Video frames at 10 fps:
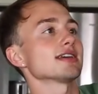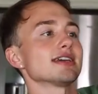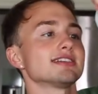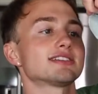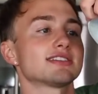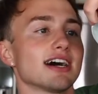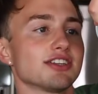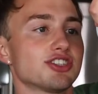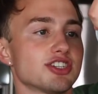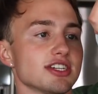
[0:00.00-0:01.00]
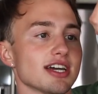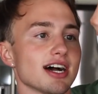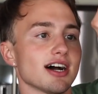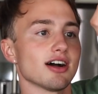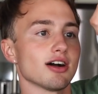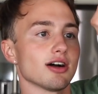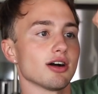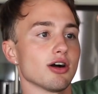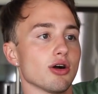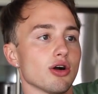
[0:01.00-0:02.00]
Essentia
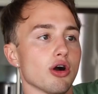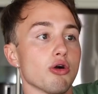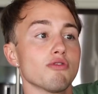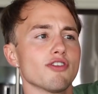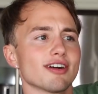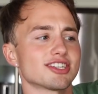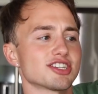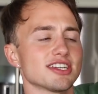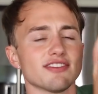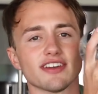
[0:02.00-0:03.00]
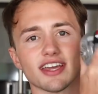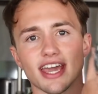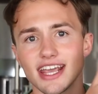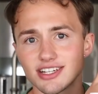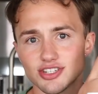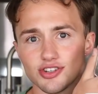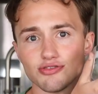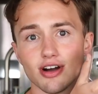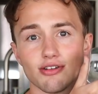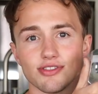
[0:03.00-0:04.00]
Overachieving
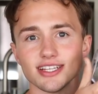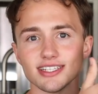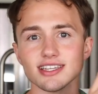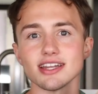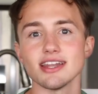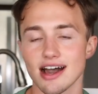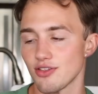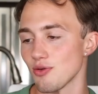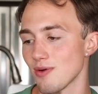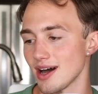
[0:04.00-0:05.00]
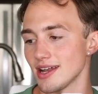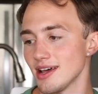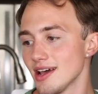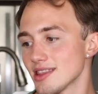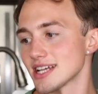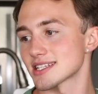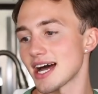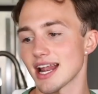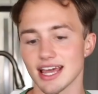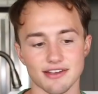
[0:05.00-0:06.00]
H2O. This is another one that's
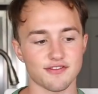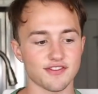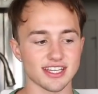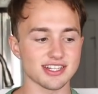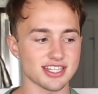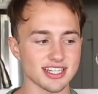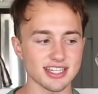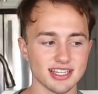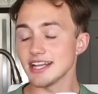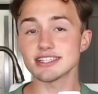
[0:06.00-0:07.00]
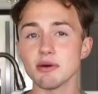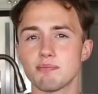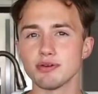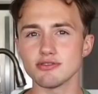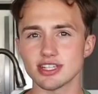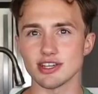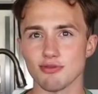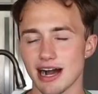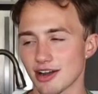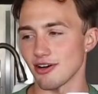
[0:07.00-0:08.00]
kind of like Fiji. It's a bougie
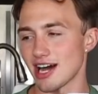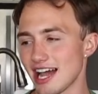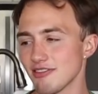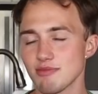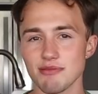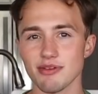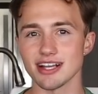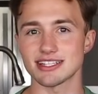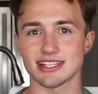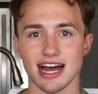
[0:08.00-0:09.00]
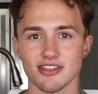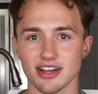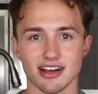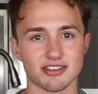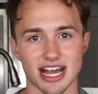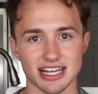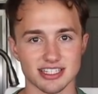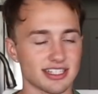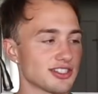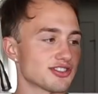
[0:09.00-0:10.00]
water. I remember I saw the
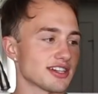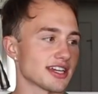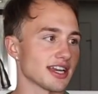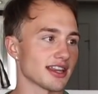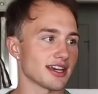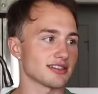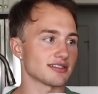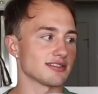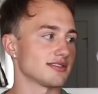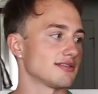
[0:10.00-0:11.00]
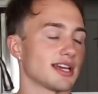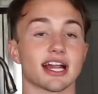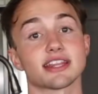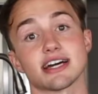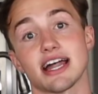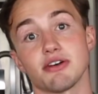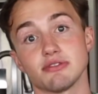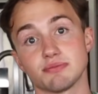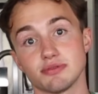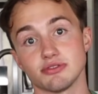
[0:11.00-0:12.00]
Kardashians drinking this. And I thought it
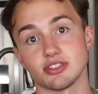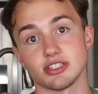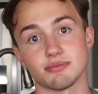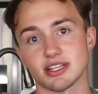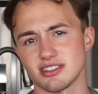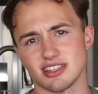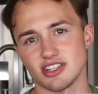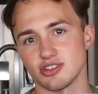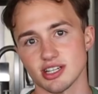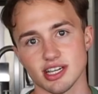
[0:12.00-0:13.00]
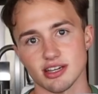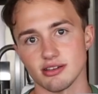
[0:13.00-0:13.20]
was bougie because they drink it.